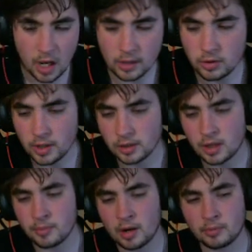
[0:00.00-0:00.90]
I look at
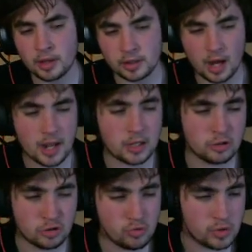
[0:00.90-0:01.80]
them and I'm like, I
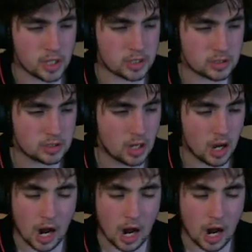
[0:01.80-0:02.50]
could do this.